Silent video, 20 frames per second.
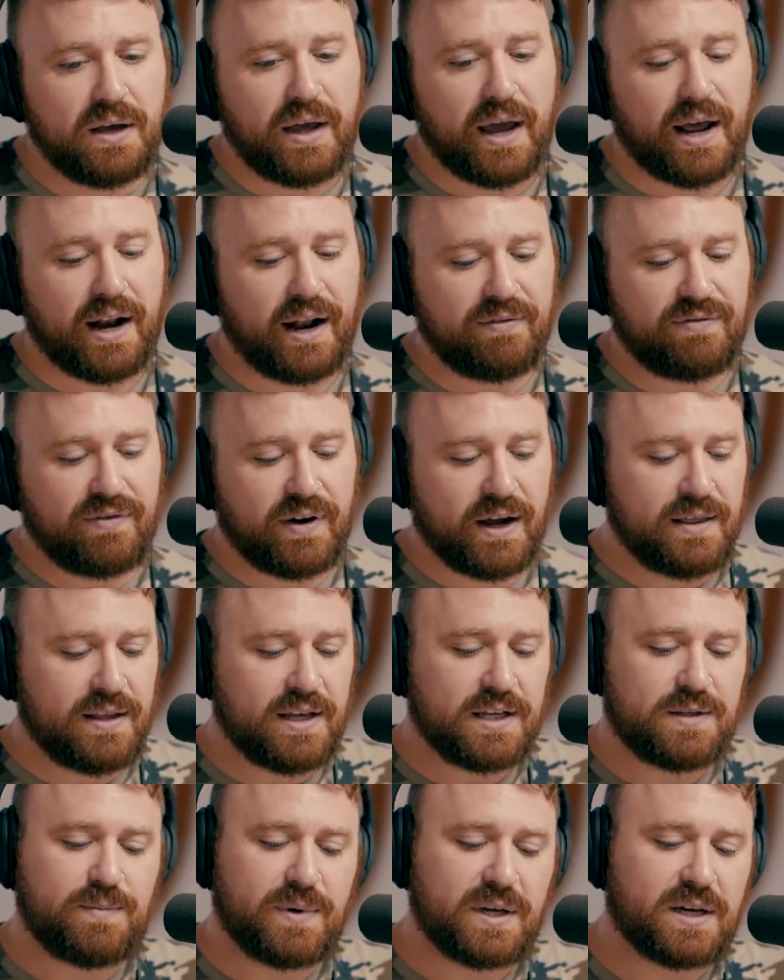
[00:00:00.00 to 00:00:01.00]
And I find
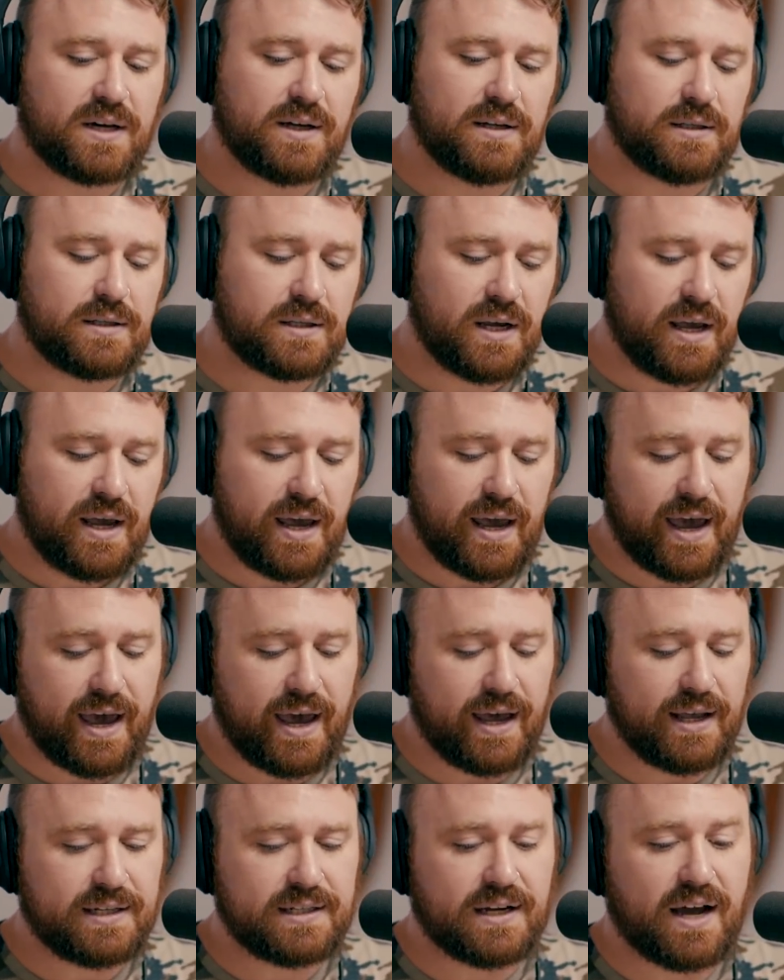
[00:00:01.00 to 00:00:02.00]
this because
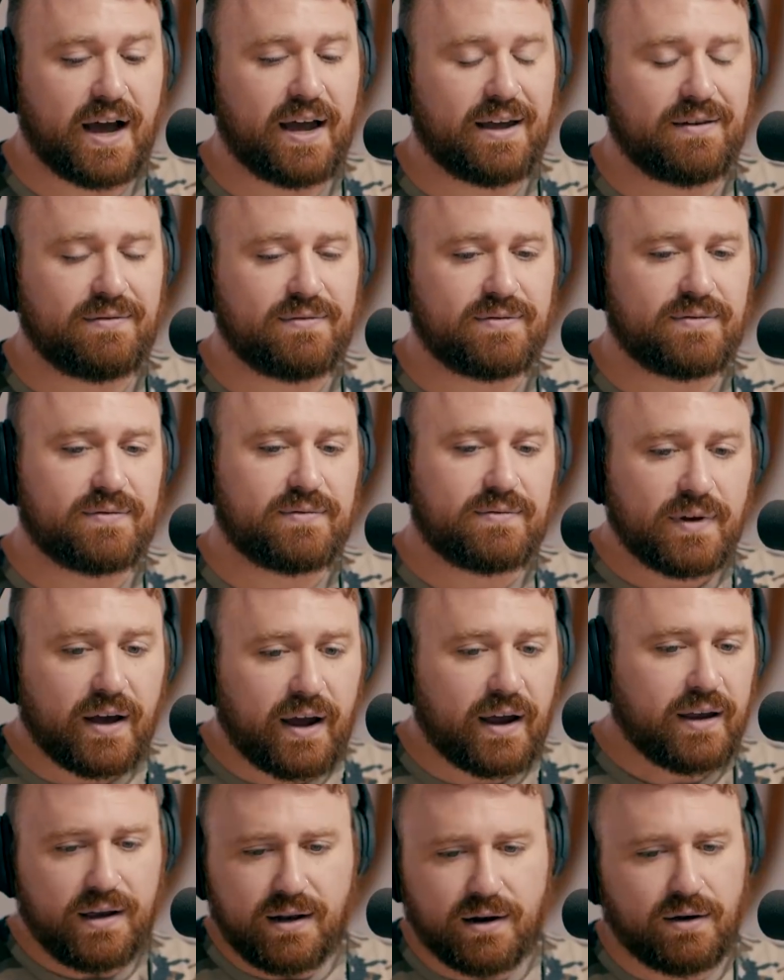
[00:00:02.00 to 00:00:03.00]
as I've
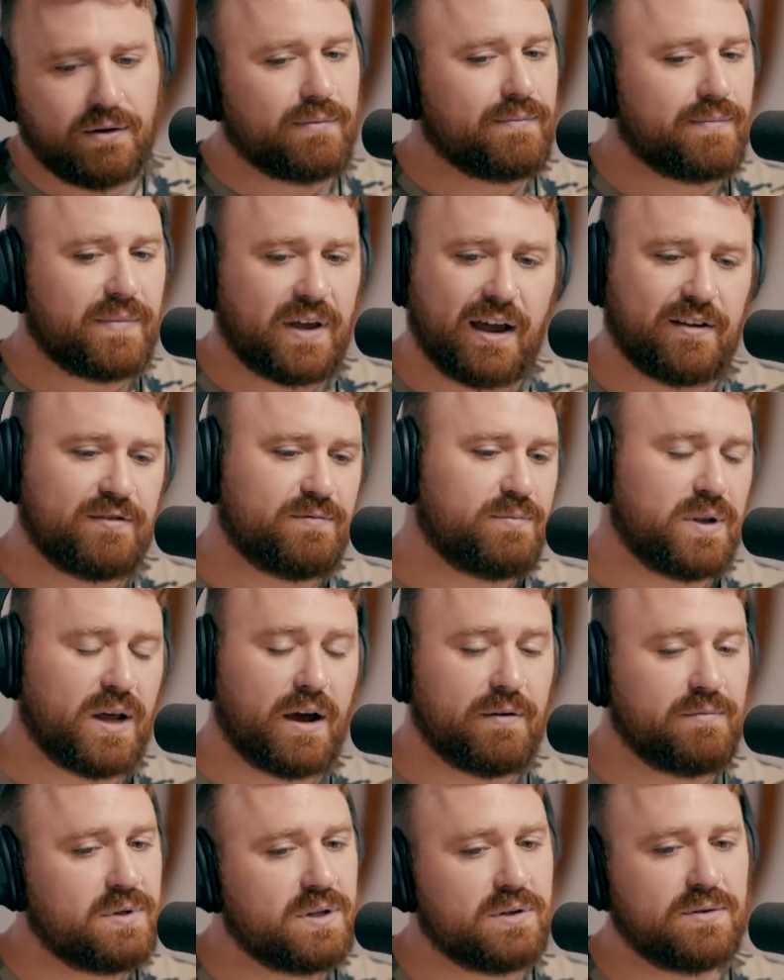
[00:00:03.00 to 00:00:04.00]
you know, I've
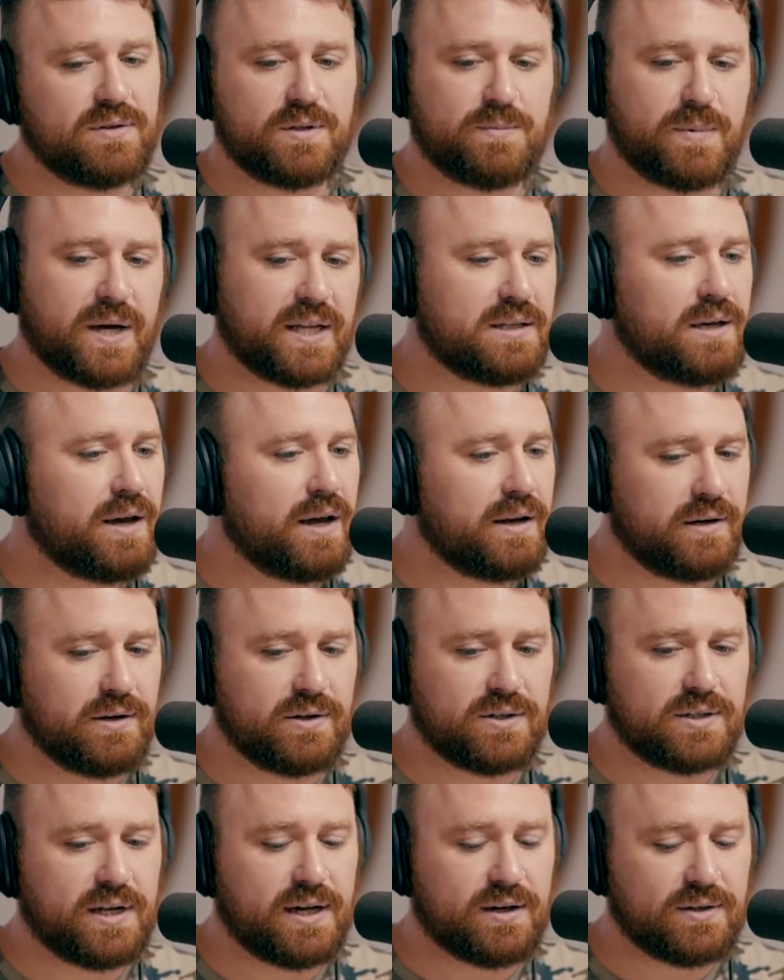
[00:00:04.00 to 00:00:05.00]
been doing this about 10
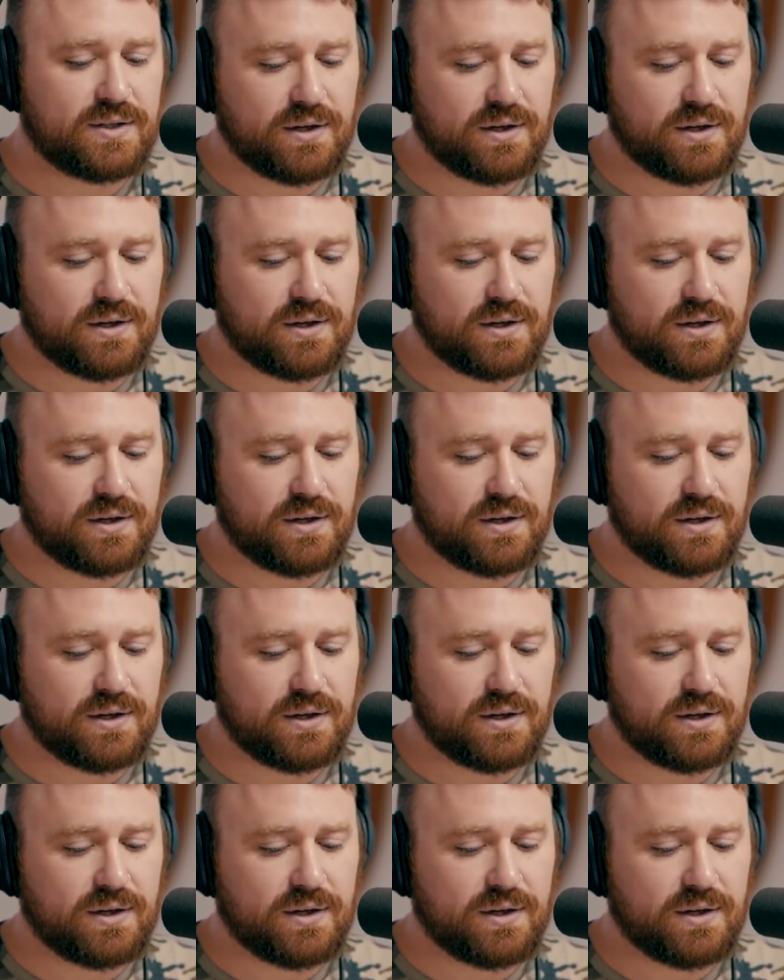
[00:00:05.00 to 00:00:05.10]
years now.